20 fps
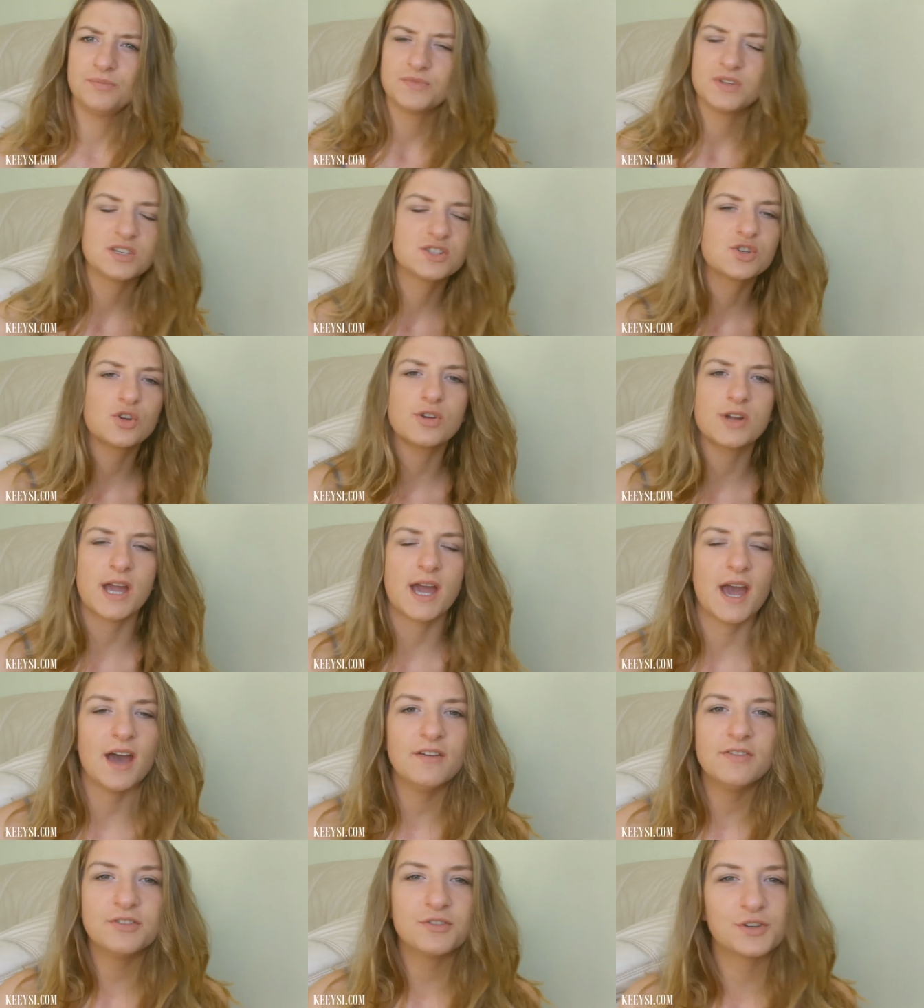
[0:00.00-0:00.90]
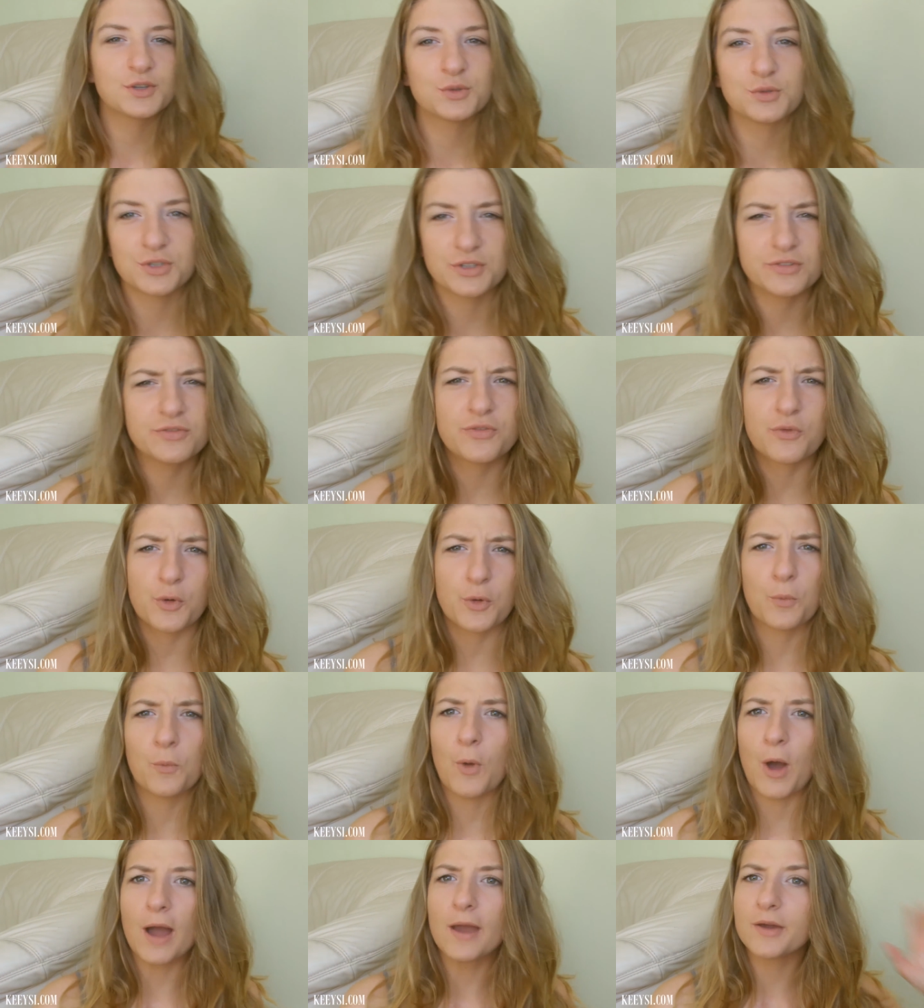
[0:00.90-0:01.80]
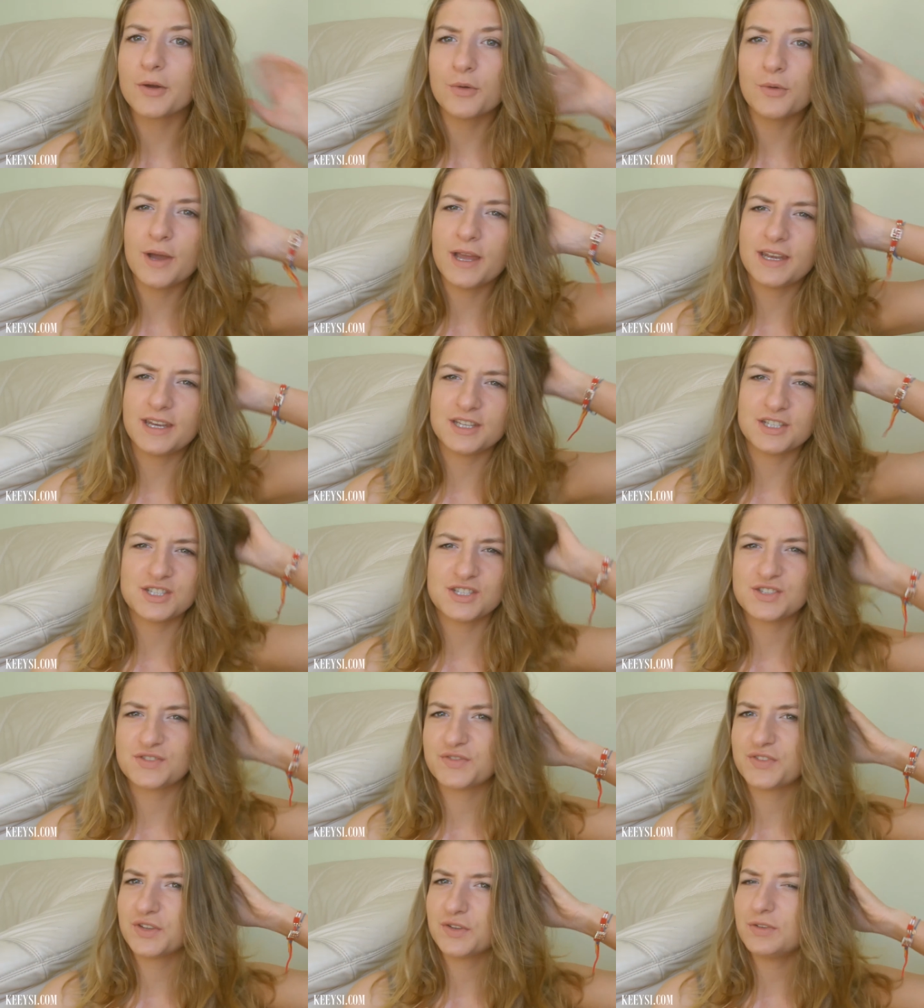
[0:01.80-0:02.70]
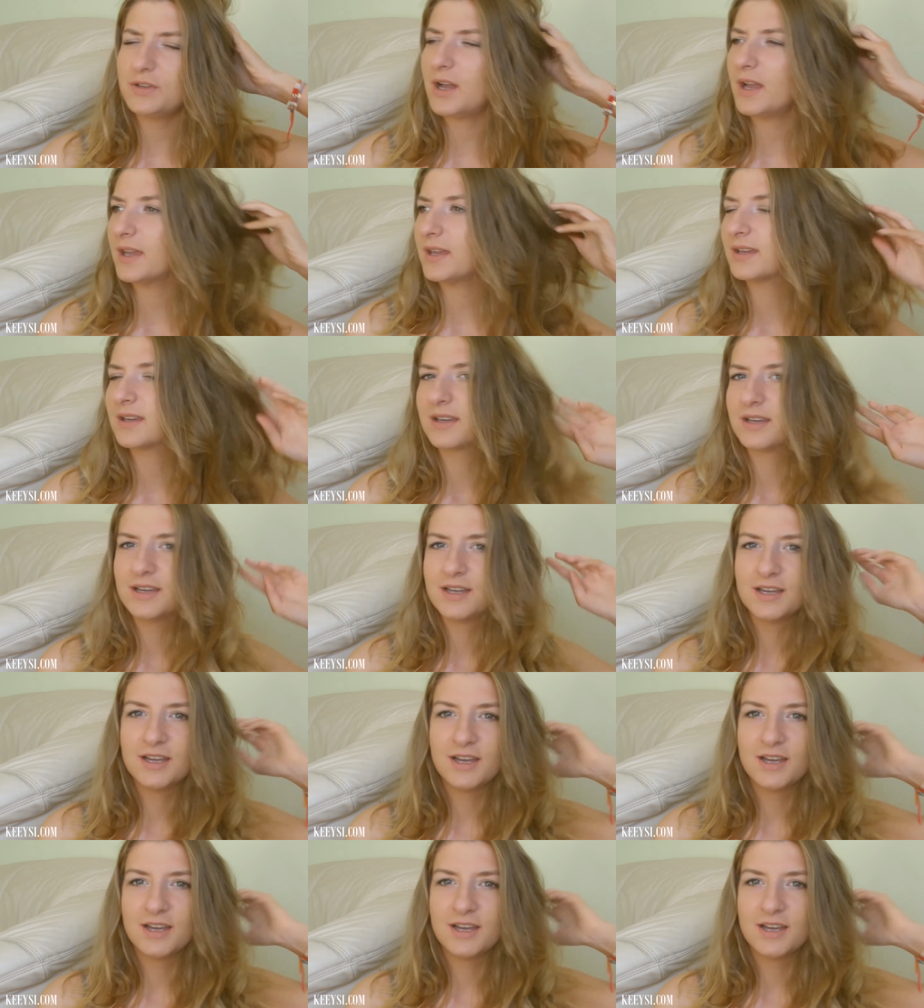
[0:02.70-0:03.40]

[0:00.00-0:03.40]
Sorry, I haven't recorded for a while and I just feel like